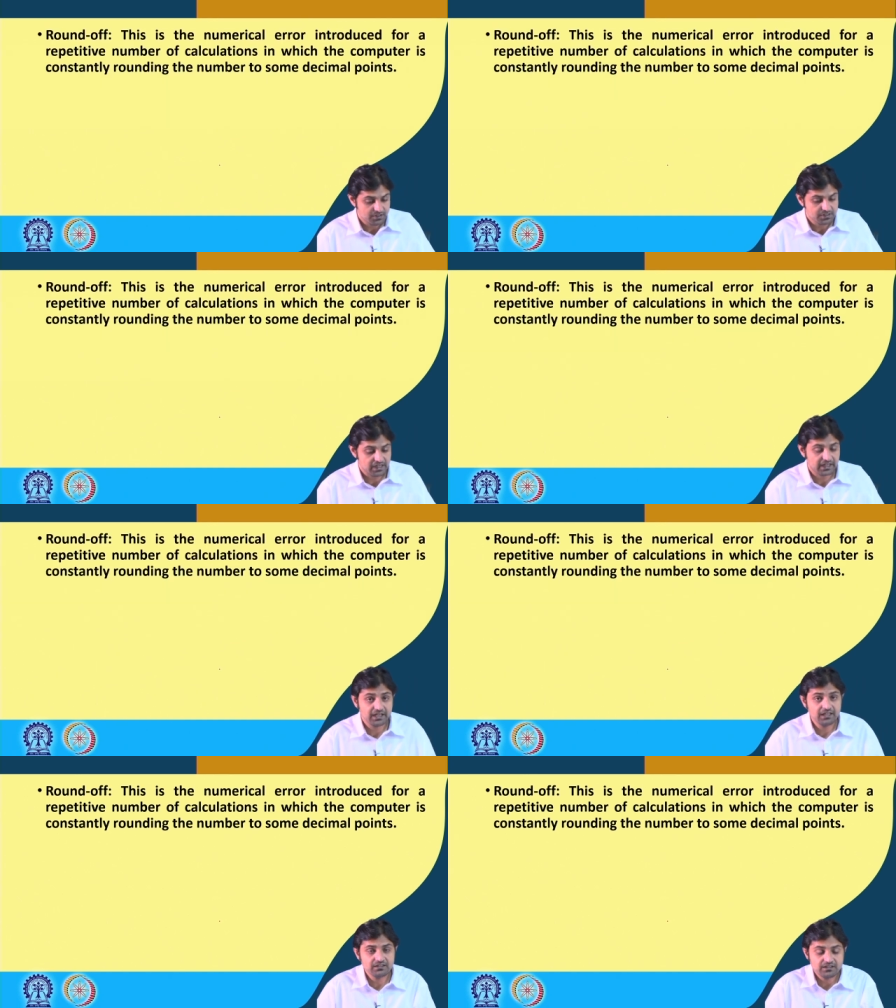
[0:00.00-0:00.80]

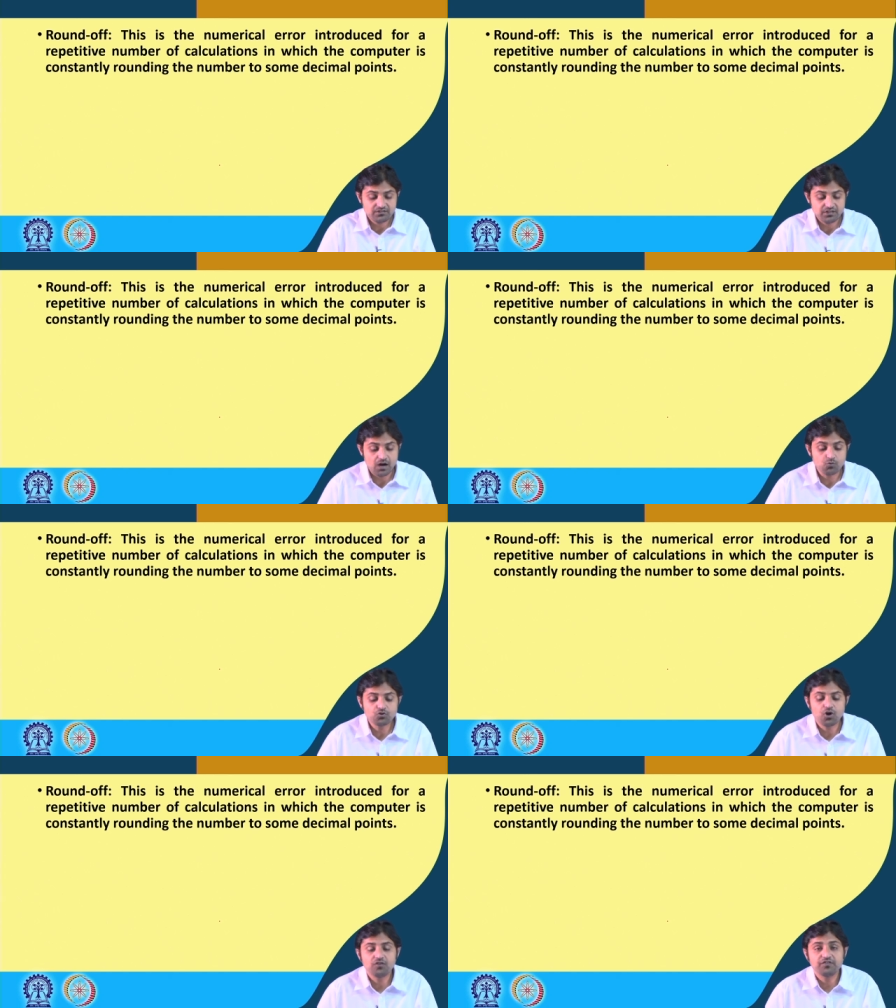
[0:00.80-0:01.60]
second there is
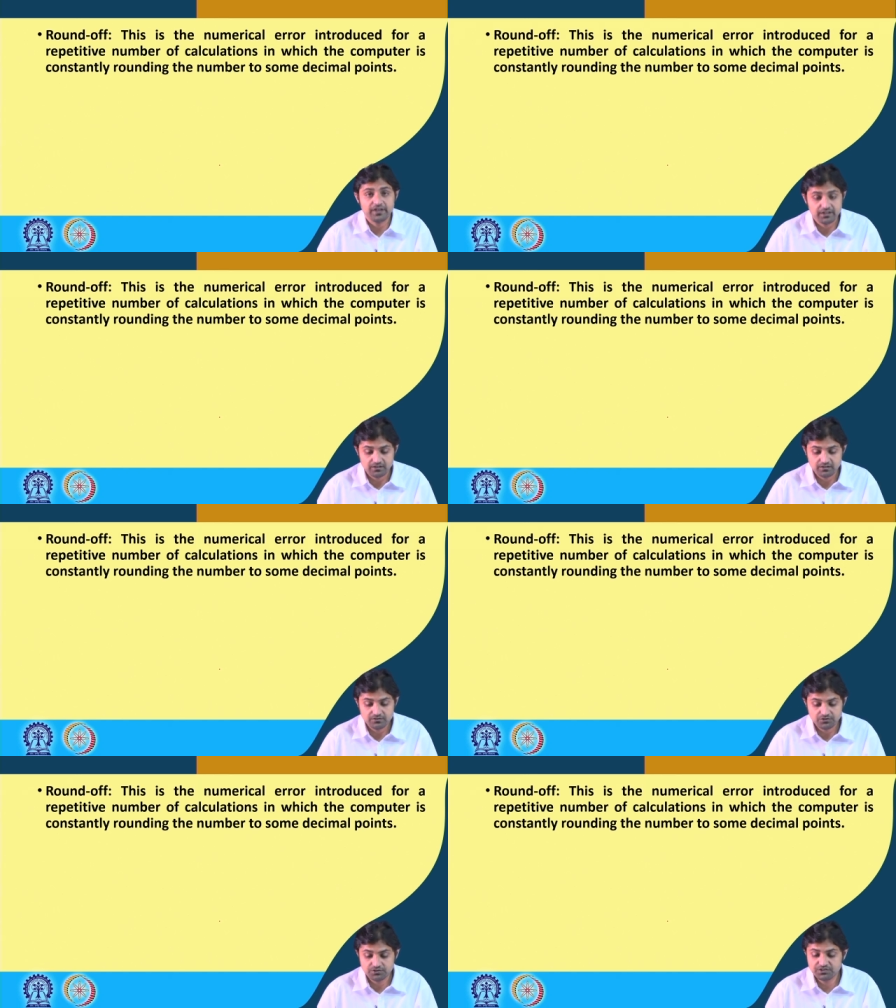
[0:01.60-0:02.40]
round off error
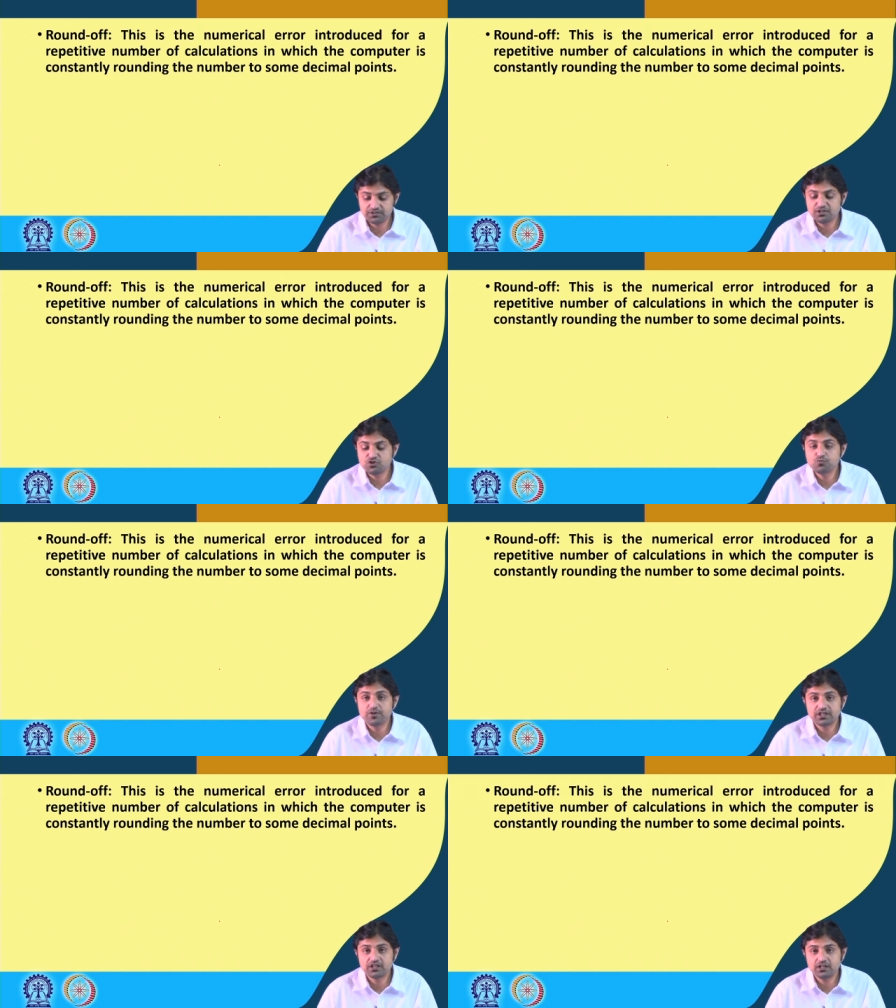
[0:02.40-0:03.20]
so this is a
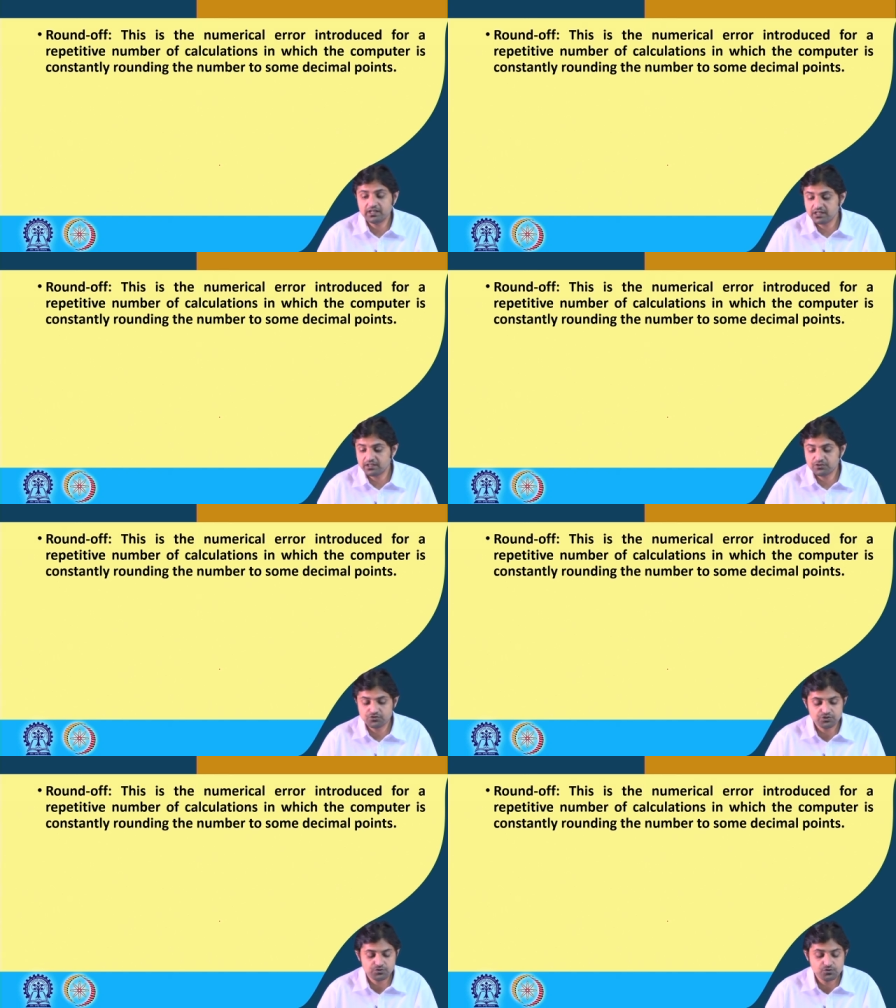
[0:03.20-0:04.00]
numerical error
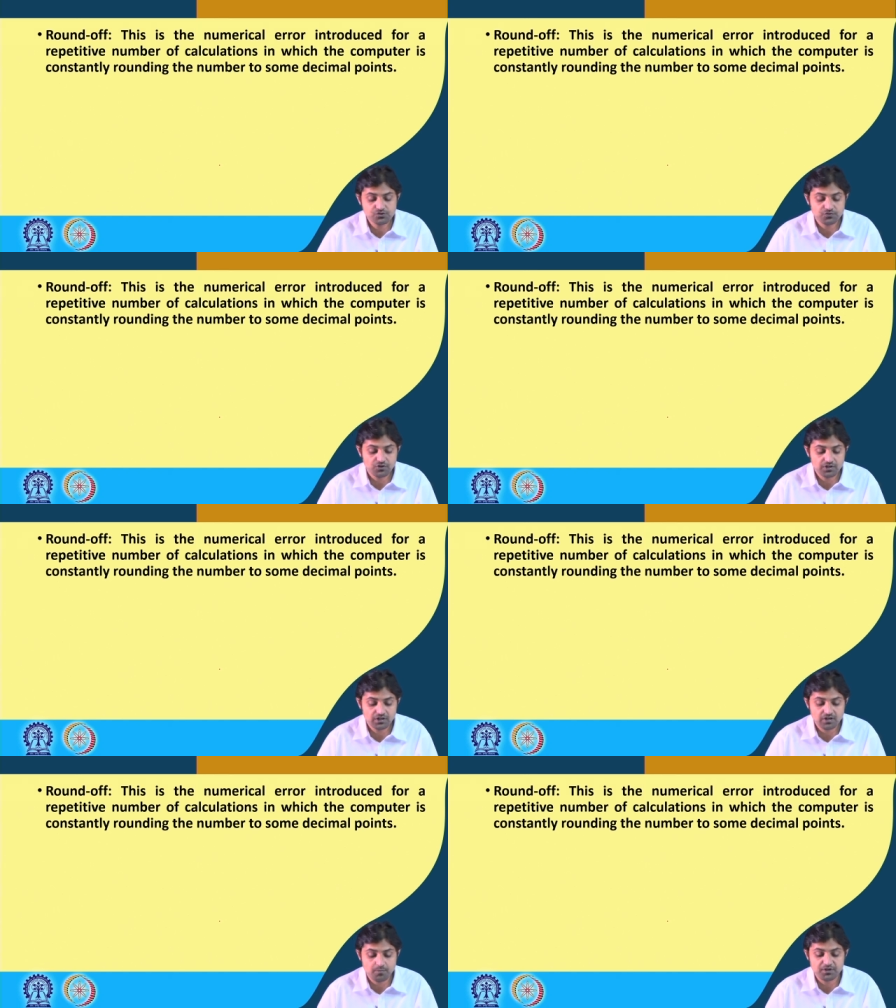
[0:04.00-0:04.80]
introduced for a
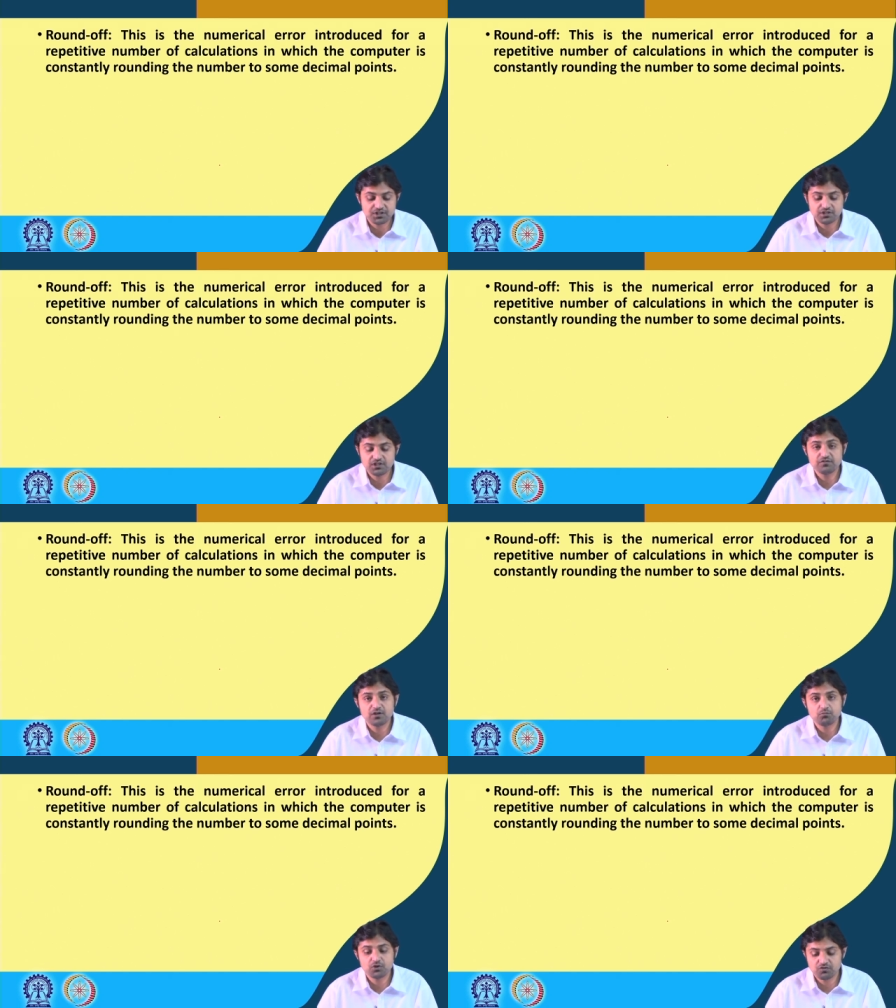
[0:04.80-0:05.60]
repetitive
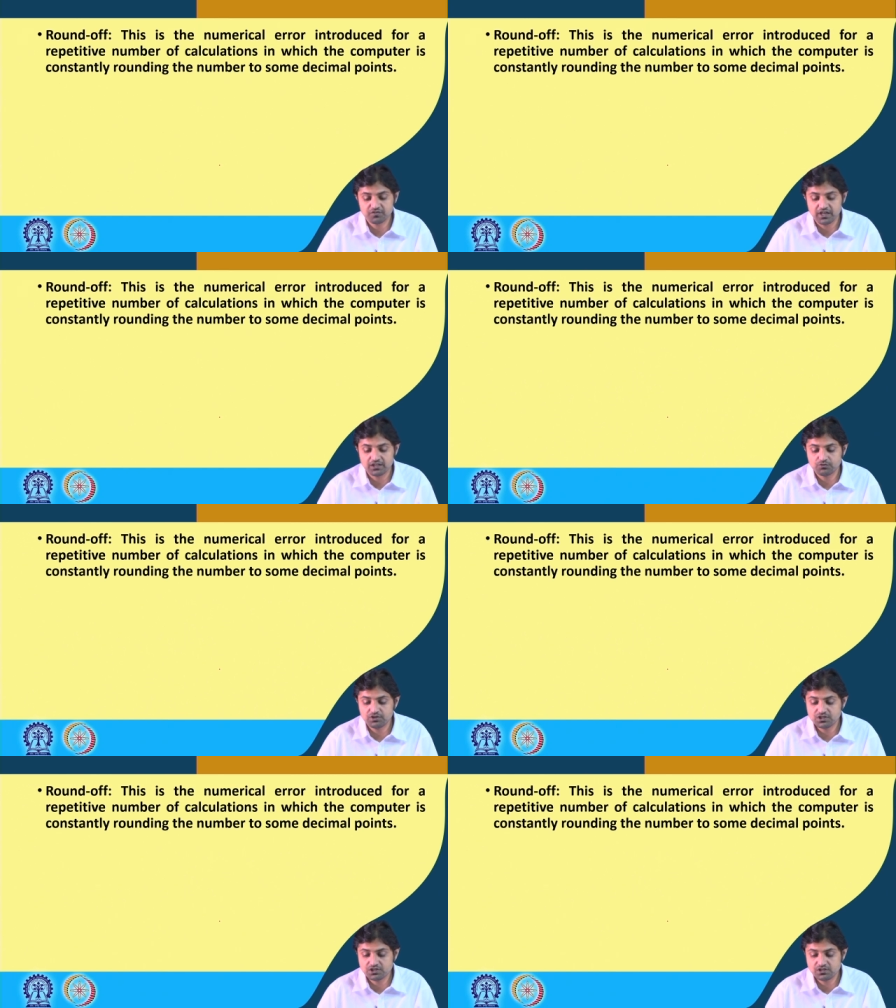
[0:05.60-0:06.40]
number of
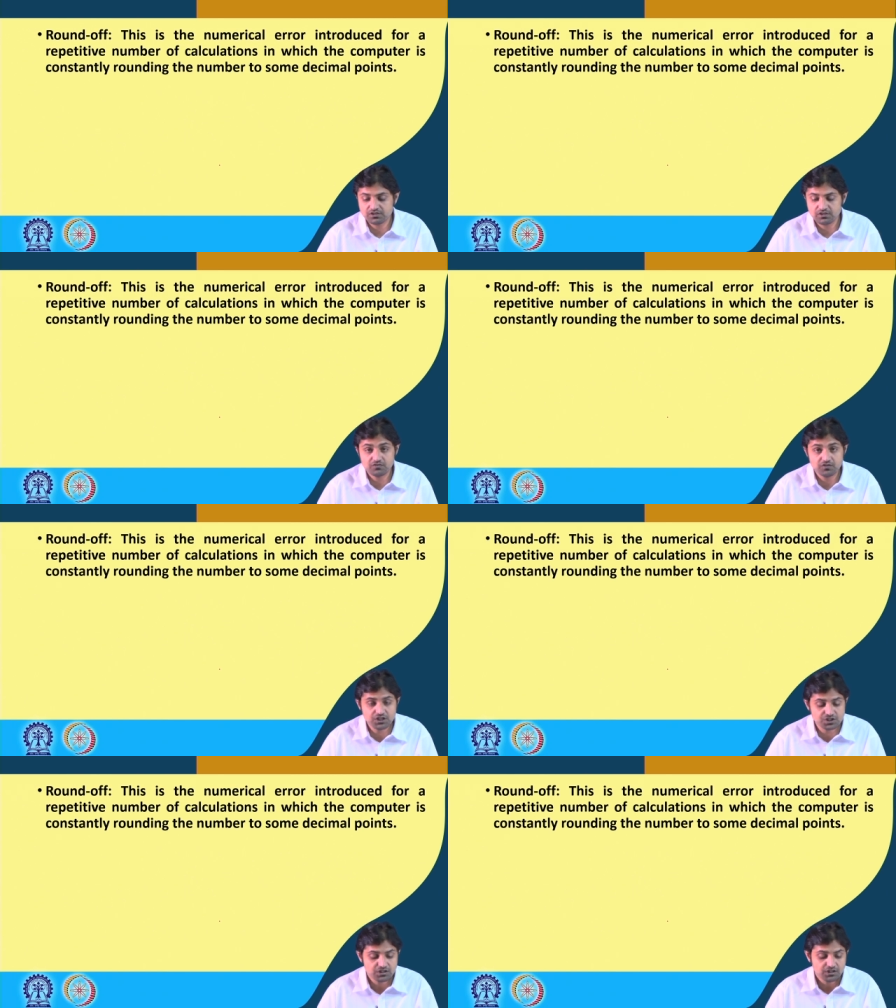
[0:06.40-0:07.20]
calculations in which